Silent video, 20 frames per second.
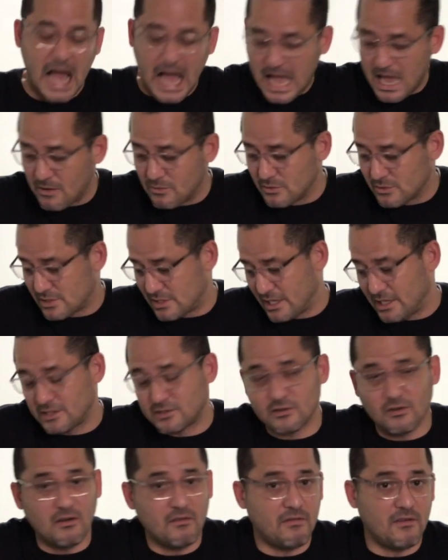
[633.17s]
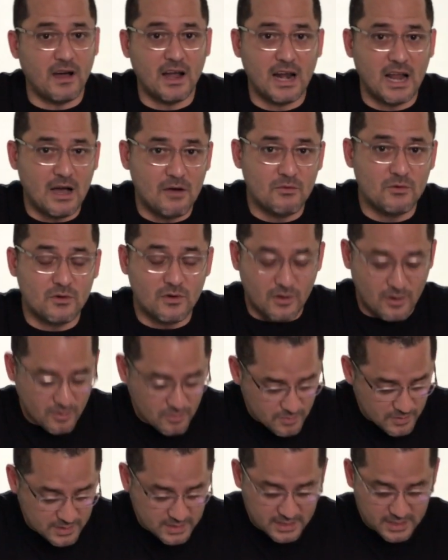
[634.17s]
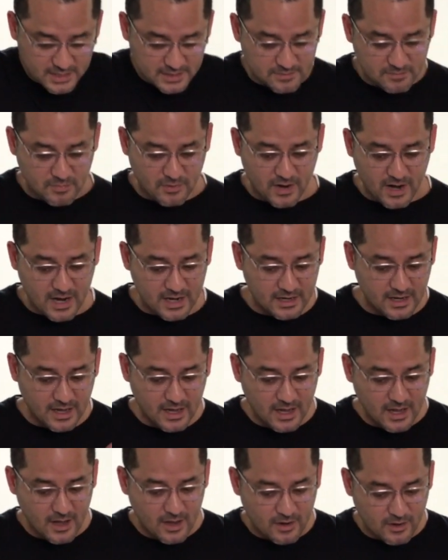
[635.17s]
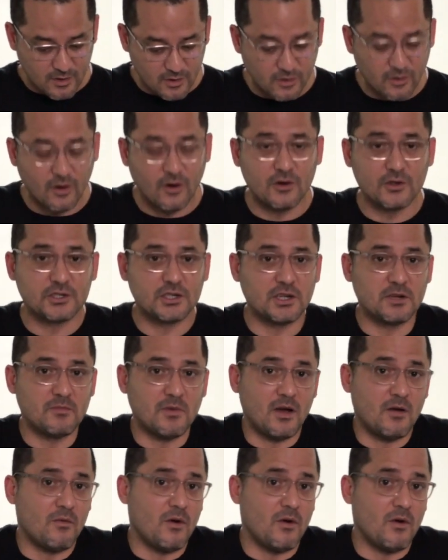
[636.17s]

I would say so far I will go with this brand called Oshima.